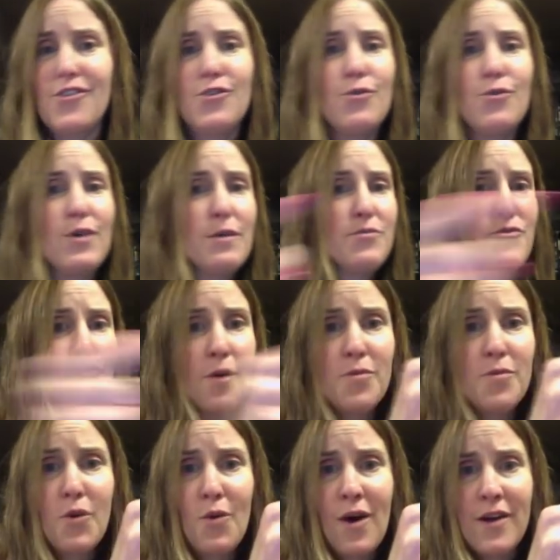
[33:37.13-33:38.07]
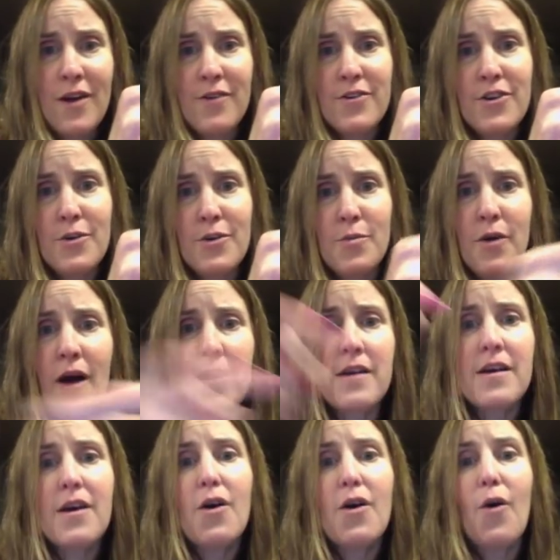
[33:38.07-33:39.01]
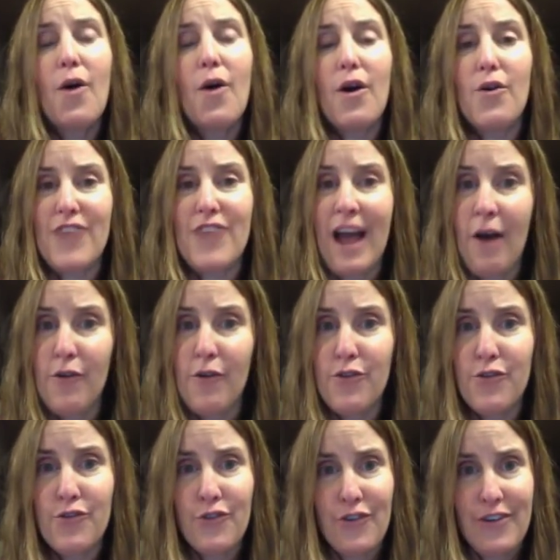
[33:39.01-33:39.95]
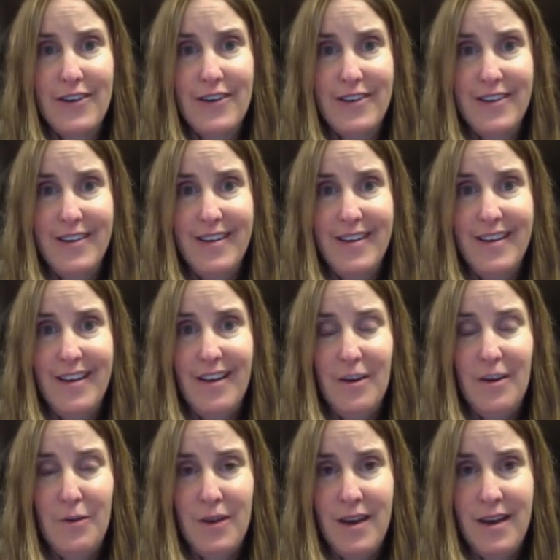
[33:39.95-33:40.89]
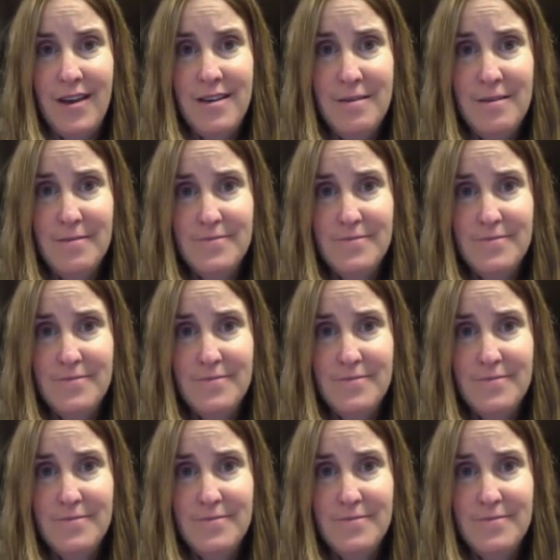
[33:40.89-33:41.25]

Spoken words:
You reabsorb the water into your blood, or it goes out your urine. Okay?